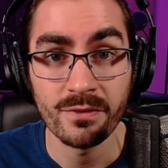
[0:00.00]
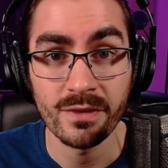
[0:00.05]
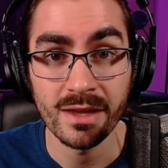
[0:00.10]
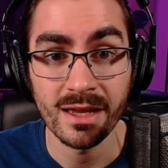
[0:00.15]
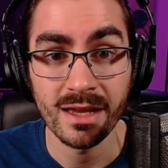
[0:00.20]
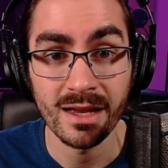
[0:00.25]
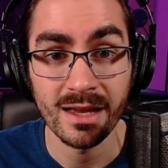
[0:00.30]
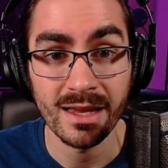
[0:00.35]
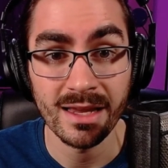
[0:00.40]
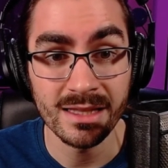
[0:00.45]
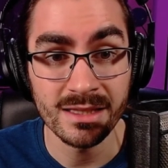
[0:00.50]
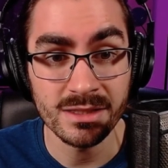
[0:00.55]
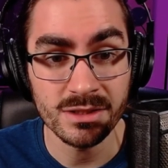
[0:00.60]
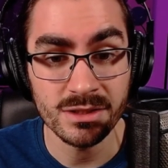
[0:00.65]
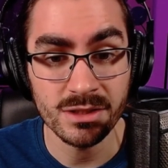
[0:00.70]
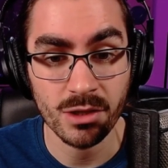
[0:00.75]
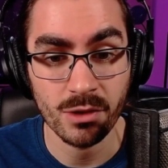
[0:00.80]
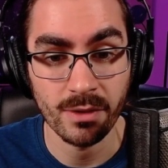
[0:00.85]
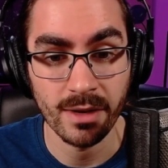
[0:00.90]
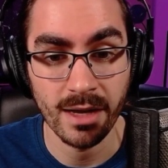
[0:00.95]
via
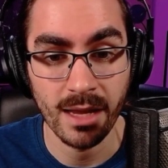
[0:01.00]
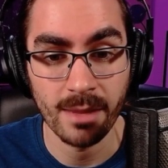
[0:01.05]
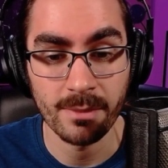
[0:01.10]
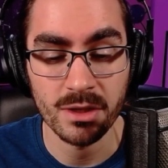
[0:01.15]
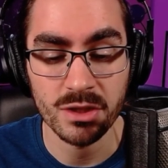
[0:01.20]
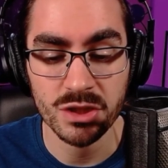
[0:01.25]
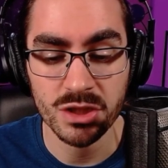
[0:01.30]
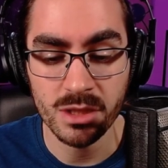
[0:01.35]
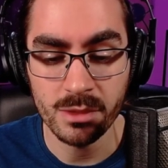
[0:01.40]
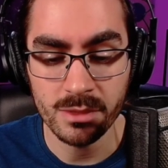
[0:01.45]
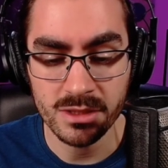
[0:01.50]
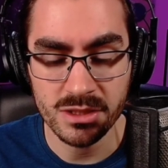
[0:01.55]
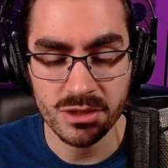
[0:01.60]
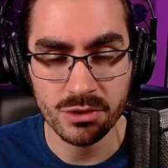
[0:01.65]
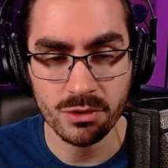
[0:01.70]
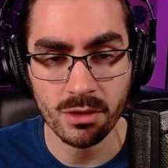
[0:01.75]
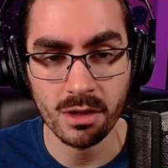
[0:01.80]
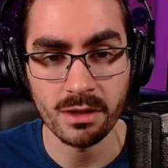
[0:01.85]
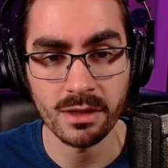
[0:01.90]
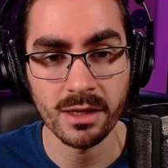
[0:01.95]
Instagram. She was
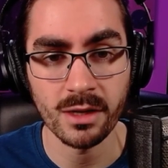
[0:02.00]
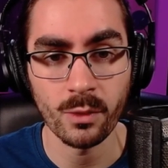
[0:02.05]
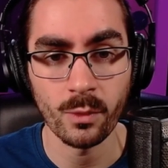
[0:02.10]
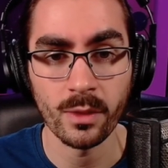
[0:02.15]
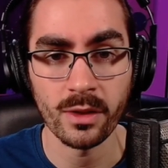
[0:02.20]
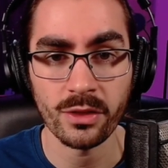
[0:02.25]
struggling